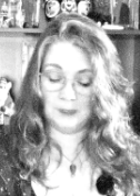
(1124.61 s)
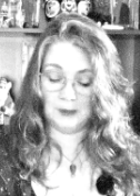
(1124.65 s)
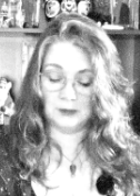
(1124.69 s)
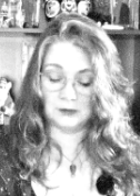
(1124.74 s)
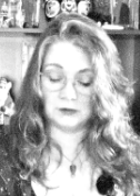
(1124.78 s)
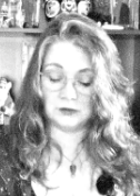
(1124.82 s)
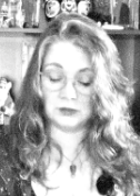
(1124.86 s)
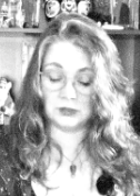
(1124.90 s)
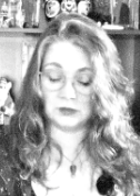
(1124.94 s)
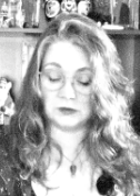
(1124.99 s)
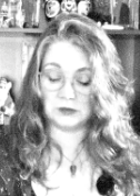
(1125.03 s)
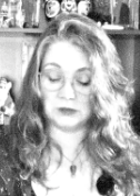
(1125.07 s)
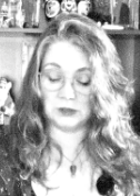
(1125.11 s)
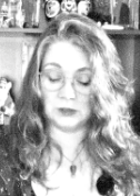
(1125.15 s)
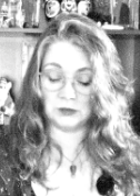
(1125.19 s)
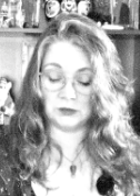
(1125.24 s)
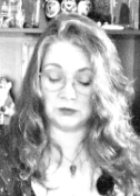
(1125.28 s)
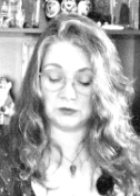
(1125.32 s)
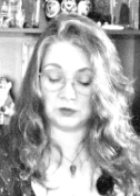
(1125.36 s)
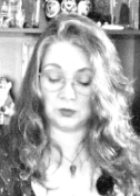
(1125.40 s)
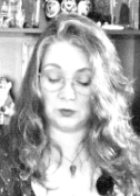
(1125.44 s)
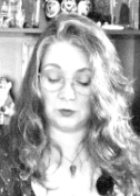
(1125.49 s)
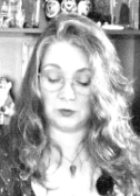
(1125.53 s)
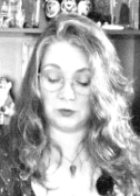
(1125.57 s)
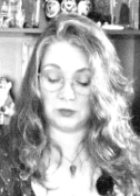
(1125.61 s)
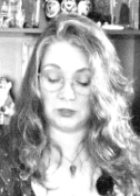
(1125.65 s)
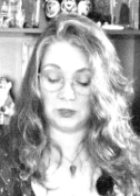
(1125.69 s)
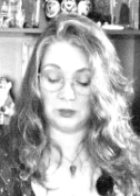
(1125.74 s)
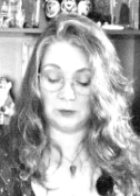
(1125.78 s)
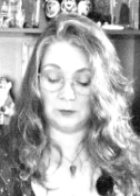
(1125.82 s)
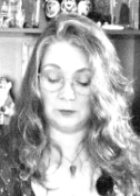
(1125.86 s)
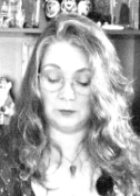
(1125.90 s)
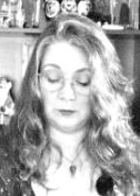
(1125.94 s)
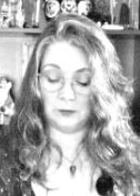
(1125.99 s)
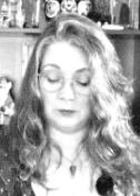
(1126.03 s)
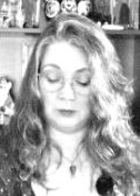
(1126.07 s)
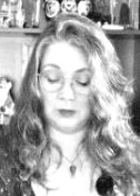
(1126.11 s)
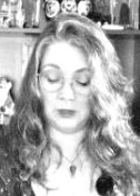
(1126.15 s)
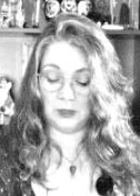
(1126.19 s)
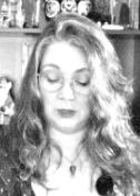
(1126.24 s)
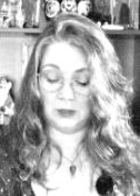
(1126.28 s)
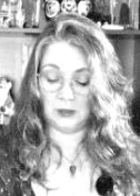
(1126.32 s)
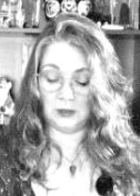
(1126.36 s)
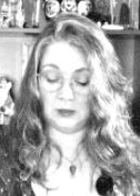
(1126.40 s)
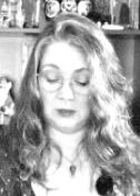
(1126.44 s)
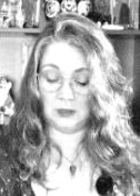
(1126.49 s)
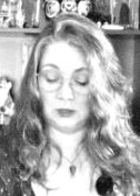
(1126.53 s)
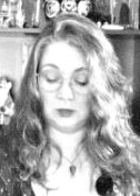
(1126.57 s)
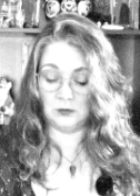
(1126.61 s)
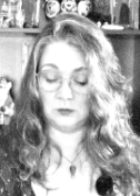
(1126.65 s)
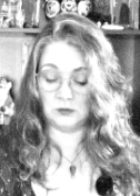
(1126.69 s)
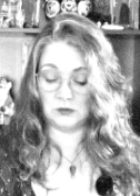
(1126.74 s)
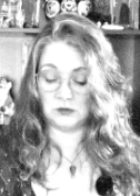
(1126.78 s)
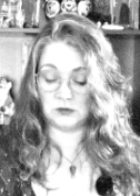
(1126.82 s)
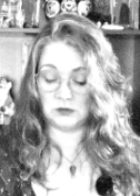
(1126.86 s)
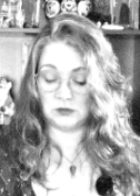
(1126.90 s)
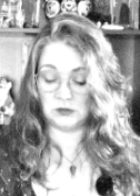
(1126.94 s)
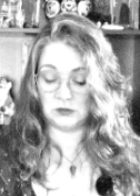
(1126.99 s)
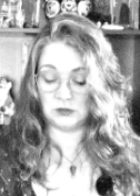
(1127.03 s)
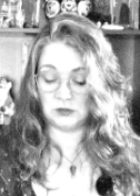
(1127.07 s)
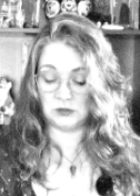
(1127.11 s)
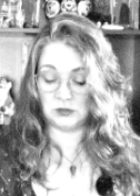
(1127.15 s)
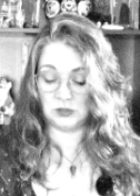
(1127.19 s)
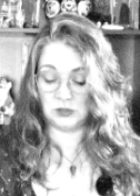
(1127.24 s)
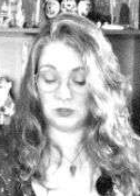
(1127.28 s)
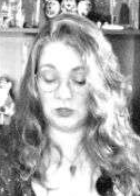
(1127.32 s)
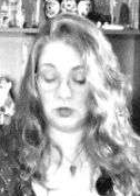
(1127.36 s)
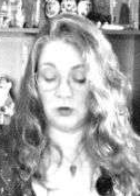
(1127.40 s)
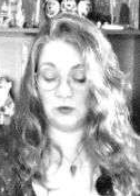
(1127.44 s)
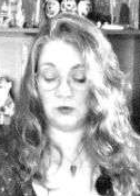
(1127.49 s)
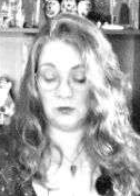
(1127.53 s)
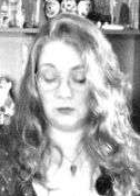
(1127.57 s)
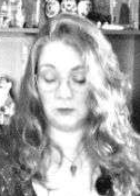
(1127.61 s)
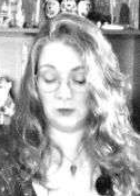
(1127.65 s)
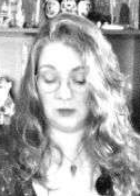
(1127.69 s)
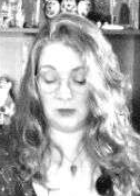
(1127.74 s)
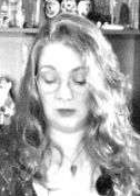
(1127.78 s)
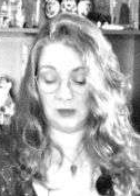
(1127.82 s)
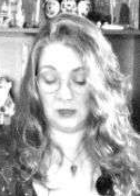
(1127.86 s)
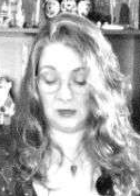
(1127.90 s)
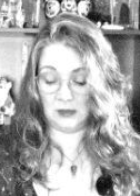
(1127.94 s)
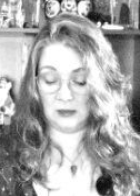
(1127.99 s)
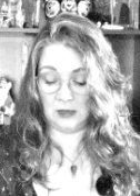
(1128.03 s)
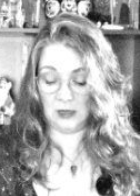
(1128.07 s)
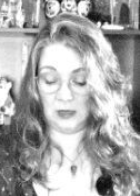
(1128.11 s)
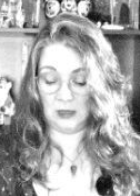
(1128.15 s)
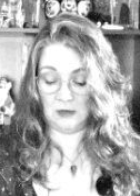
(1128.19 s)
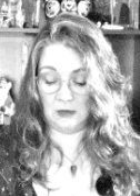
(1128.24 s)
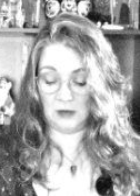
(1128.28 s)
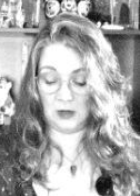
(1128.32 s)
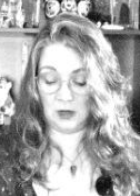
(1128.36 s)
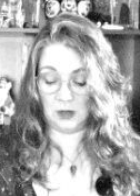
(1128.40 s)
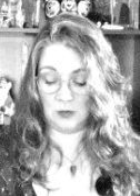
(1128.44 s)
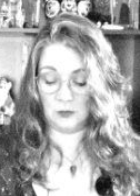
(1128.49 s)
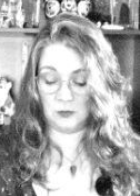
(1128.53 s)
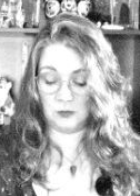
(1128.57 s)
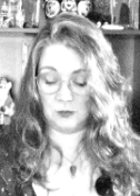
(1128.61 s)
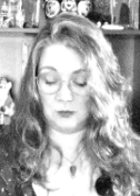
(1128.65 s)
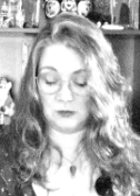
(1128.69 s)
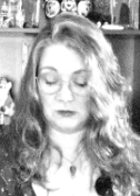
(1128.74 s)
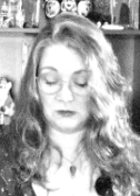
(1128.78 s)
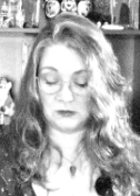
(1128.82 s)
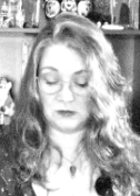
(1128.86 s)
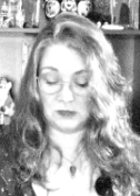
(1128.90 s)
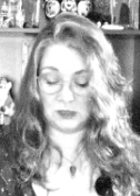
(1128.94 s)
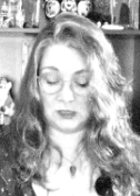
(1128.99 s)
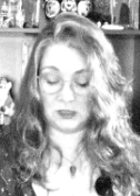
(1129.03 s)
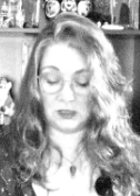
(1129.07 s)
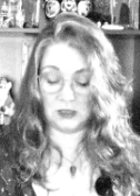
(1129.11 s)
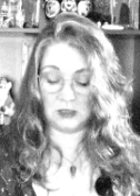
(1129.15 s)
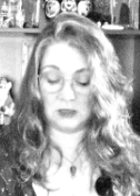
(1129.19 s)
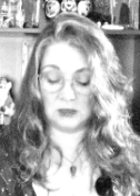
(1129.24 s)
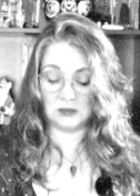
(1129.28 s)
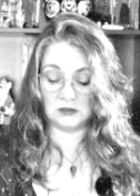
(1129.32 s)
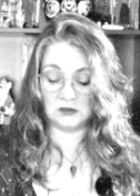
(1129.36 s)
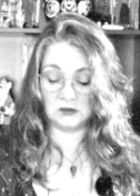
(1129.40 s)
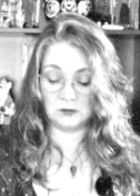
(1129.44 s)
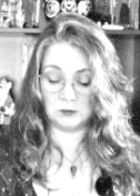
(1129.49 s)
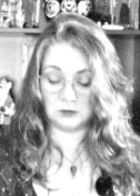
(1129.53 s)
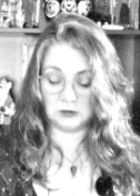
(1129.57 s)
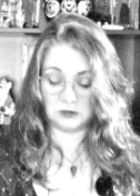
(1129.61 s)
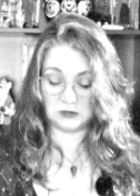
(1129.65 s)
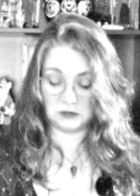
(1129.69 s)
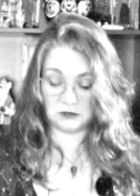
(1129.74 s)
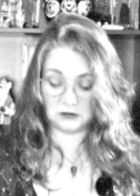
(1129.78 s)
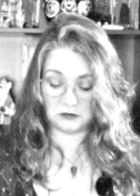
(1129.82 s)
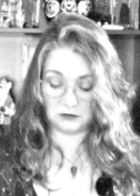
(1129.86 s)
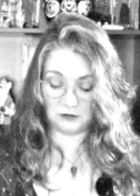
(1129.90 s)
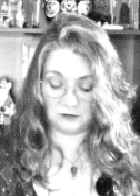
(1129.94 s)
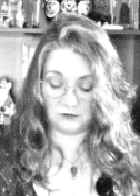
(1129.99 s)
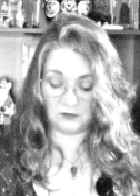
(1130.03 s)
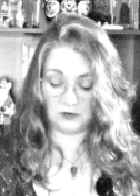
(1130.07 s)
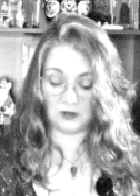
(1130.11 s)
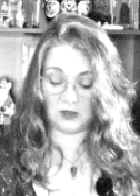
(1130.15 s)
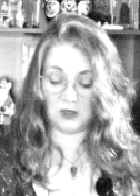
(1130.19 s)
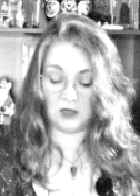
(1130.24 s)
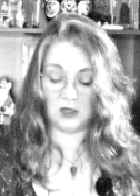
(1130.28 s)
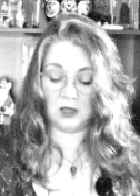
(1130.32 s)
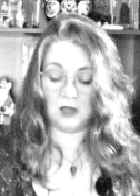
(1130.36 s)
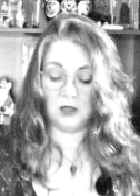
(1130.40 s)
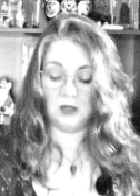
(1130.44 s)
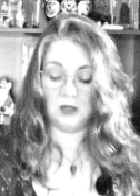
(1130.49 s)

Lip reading: Jaziel told him that he was to go to me that day, that I would be sitting in a specific